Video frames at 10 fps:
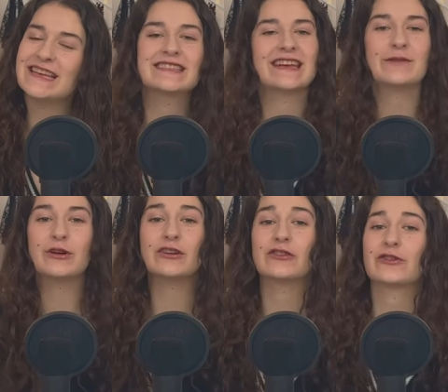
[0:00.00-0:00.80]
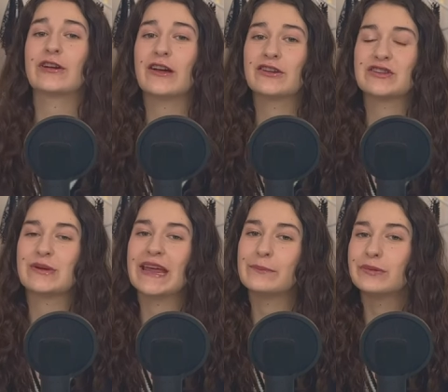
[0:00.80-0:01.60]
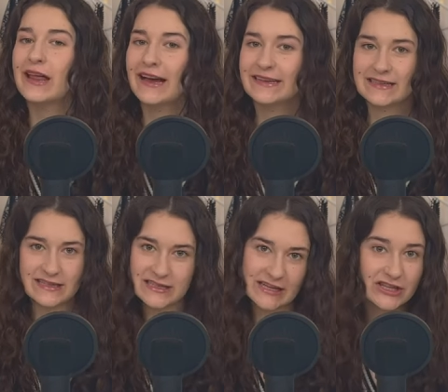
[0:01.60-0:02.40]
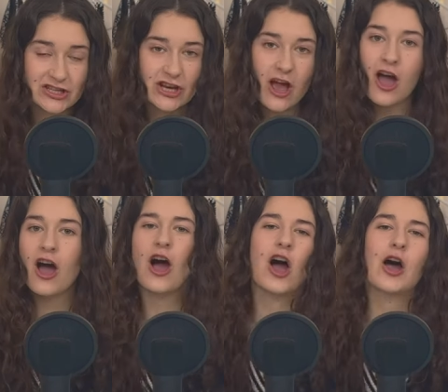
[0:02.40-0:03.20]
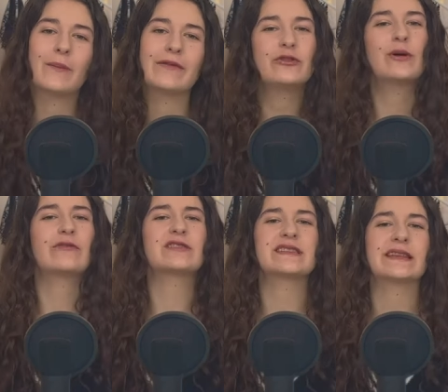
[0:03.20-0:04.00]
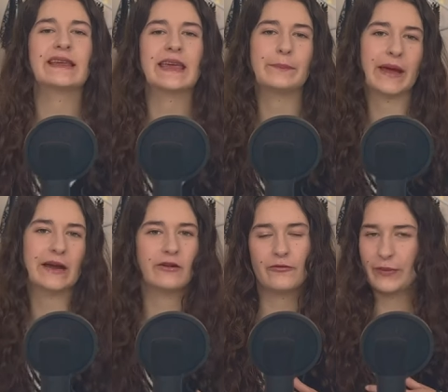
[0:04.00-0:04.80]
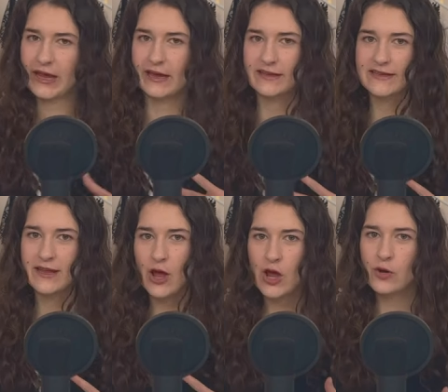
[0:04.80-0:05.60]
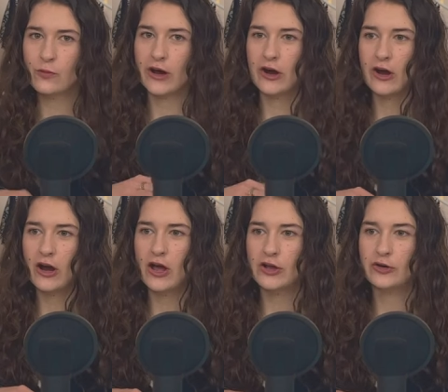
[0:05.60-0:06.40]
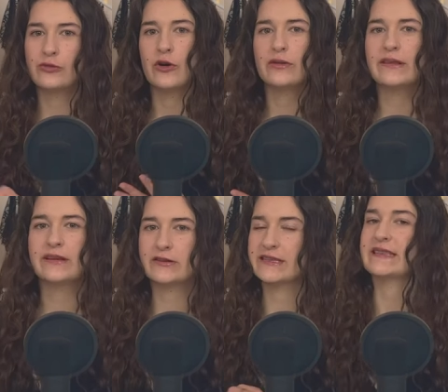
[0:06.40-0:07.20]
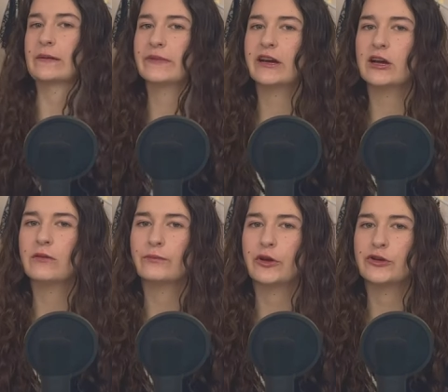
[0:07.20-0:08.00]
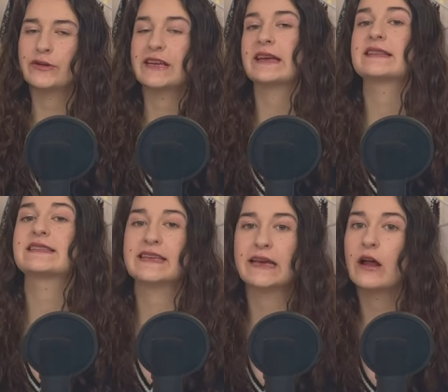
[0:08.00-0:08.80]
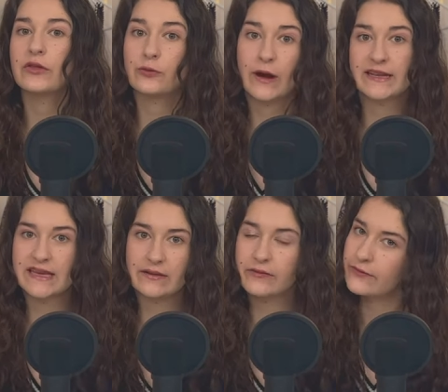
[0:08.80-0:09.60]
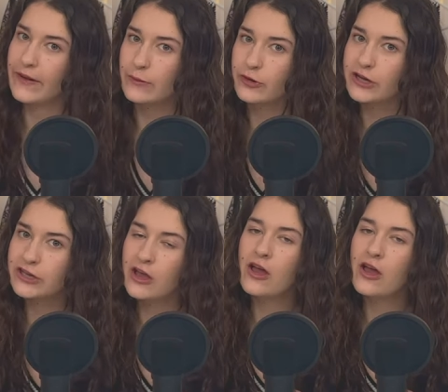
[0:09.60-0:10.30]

Today we're going to learn how to do a blind stitch. Um, have you ever seen like a pair of pants where you know that there's a seam there but you can't see it on the right side of the fabric?